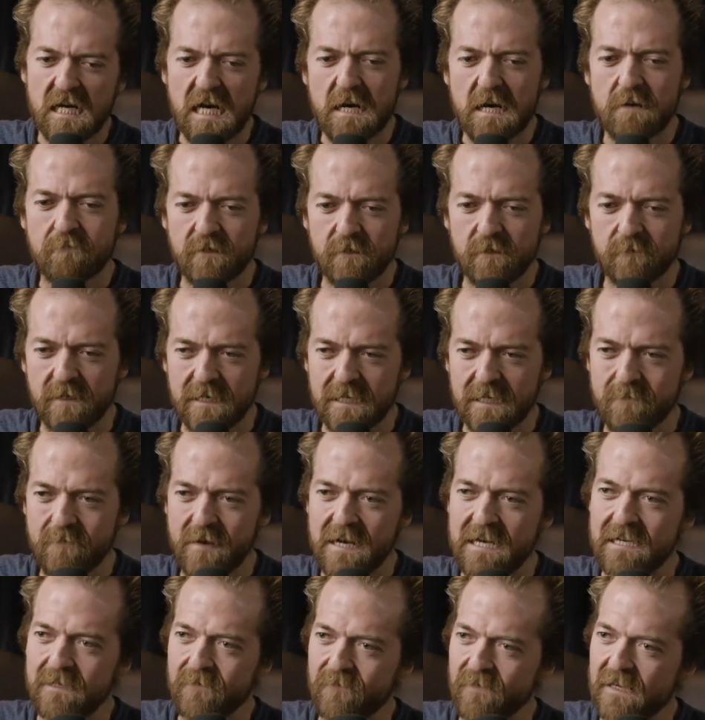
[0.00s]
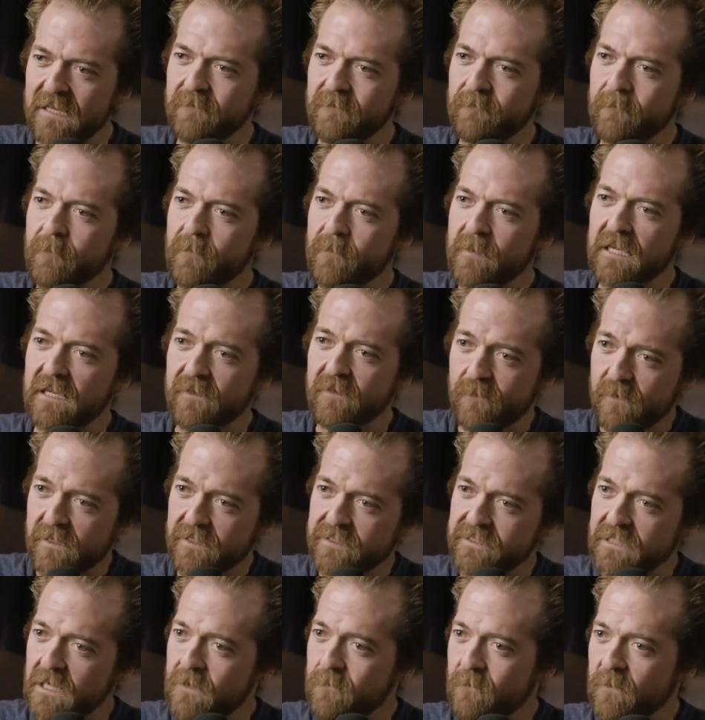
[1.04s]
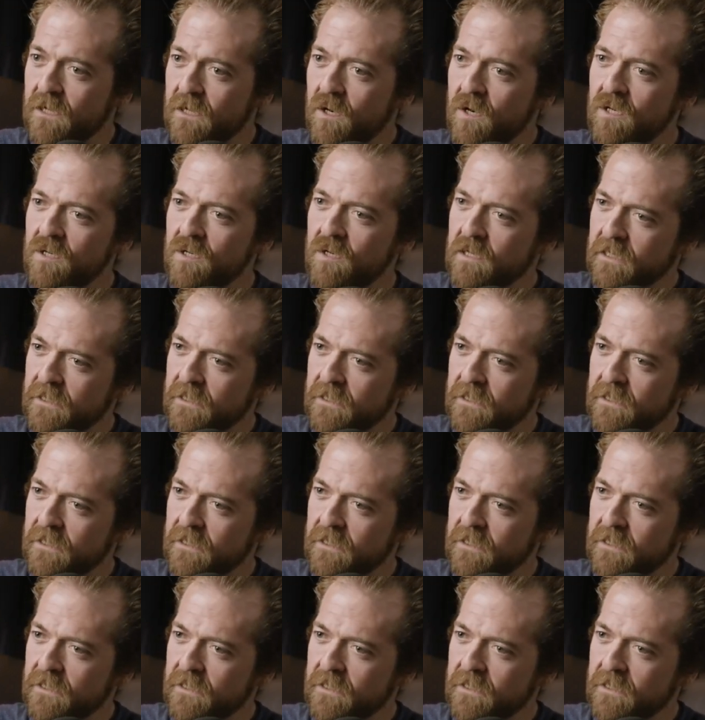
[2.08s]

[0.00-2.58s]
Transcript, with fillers: after I've done a main event, if there's something on,